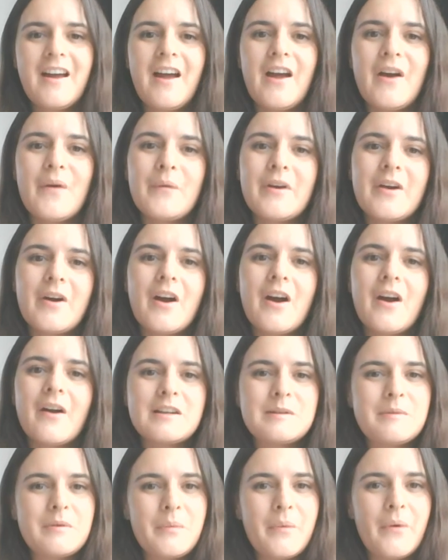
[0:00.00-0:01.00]
and we are
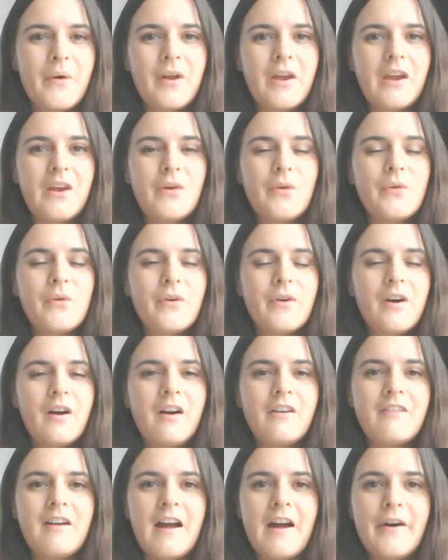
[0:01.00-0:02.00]
going to be working
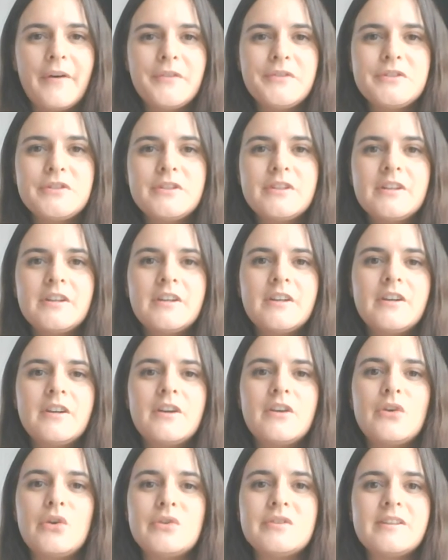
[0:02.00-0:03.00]
around
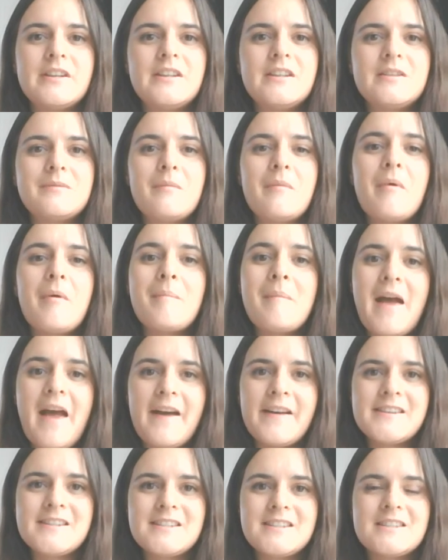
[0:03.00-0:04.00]
using
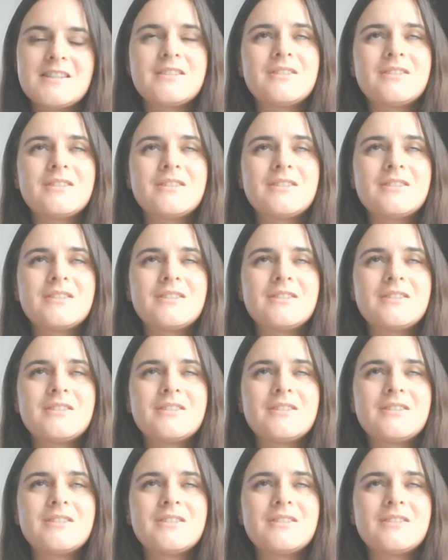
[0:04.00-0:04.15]
mass.